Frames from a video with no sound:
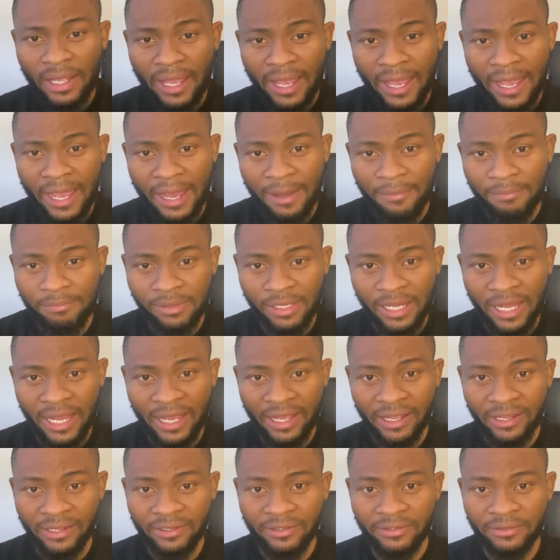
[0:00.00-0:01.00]
apply
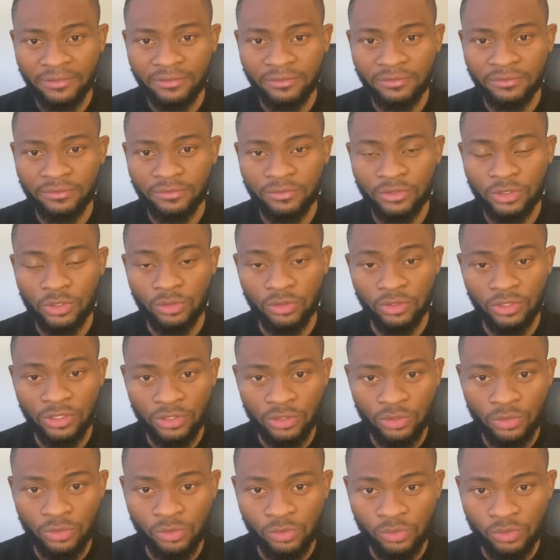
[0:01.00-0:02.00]
to the
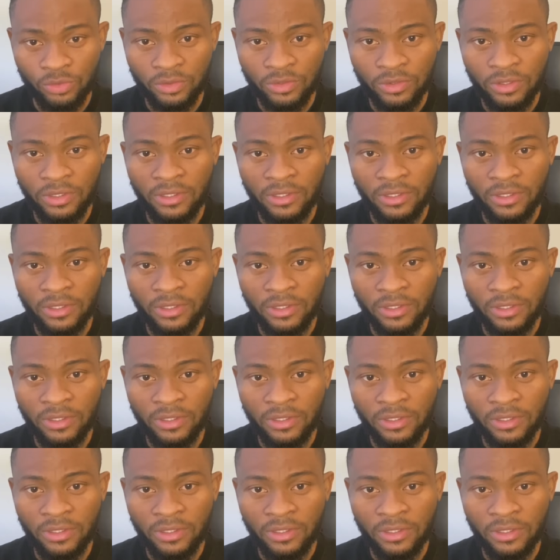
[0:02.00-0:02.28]
schools.